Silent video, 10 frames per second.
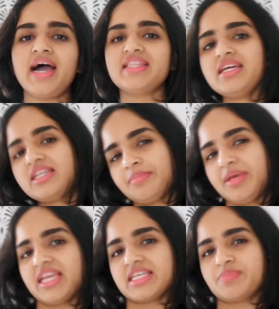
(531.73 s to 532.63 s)
I think it could
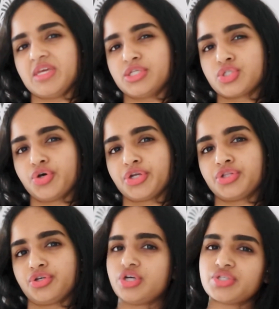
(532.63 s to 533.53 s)
be an experience going to
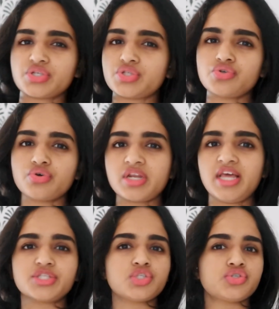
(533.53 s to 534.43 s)
the grocery store and
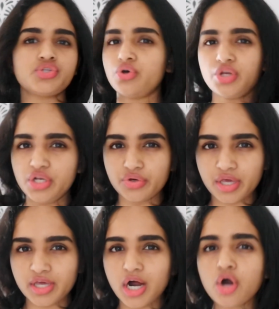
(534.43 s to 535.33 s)
like slowly
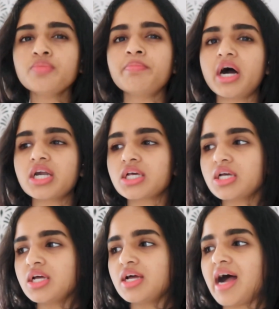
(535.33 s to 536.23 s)
looking around, but
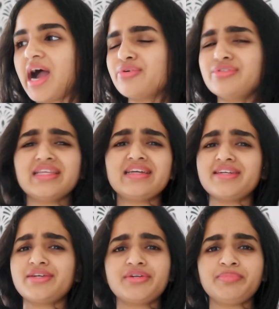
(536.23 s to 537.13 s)
I don't think
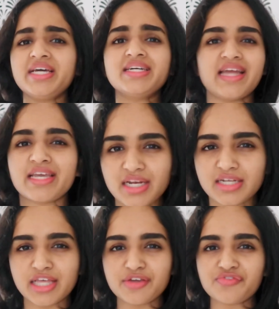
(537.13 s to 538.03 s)
it could be a
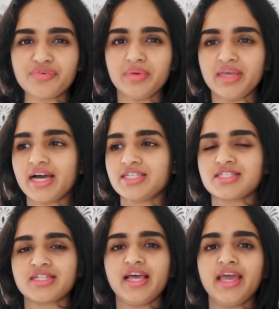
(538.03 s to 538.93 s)
regular thing for me. I
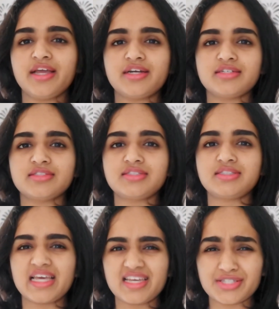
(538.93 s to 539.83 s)
just like
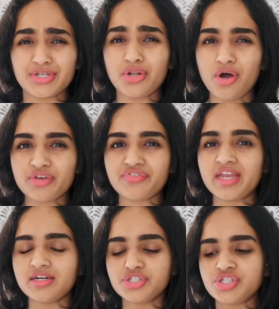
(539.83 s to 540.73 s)
think it's a lot of
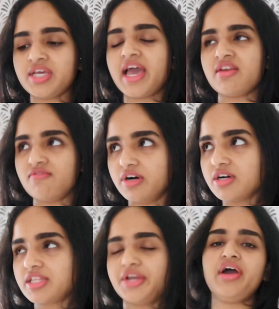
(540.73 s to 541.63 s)
energy and
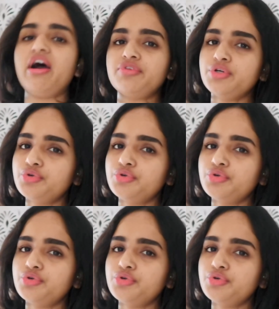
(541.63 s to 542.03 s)
work that you have to